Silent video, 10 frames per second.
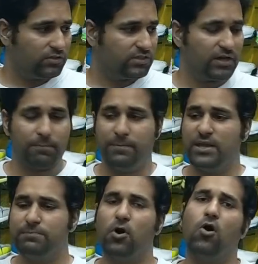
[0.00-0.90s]
The
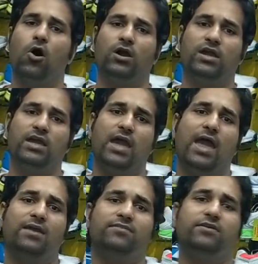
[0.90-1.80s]
mid bow hockey
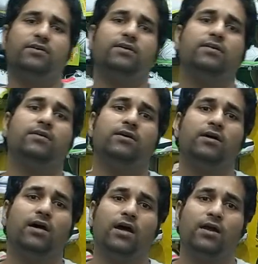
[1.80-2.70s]
and the
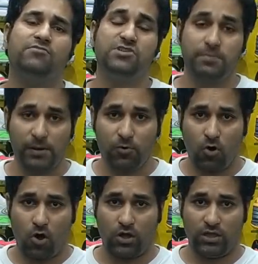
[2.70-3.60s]
dribble bow
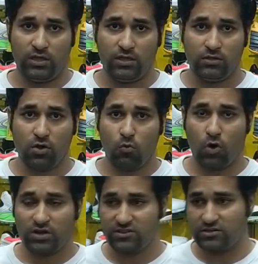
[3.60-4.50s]
hockey. Now,
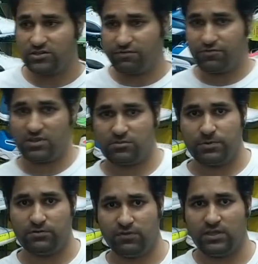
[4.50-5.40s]
what is the difference
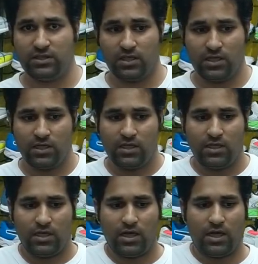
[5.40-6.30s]
between
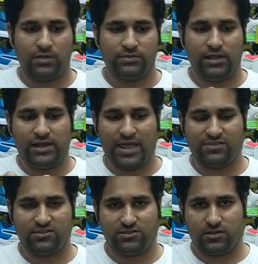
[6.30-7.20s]
the
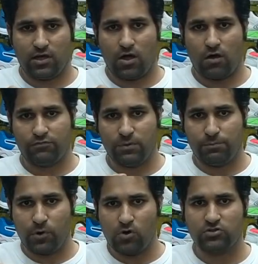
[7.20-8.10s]
lengths of the
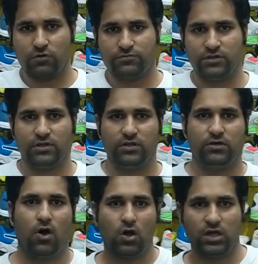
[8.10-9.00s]
bows of
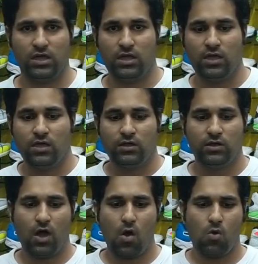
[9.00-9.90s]
the hockey?
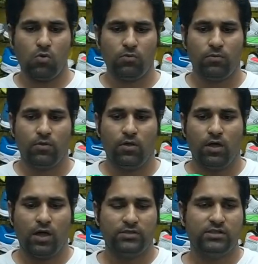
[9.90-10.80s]
Now,
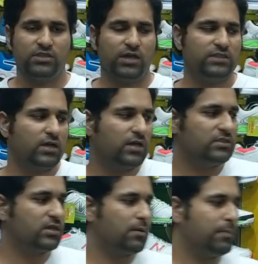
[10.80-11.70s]
in
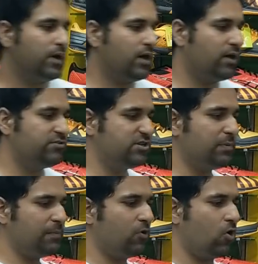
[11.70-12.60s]
the
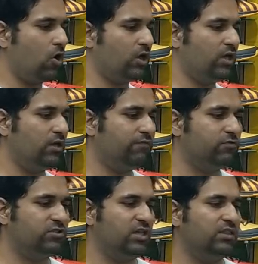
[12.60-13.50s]
dribble bow hockey, if
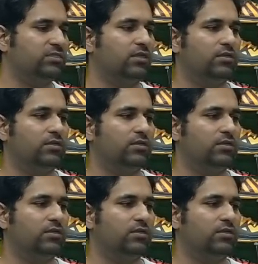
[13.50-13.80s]
you see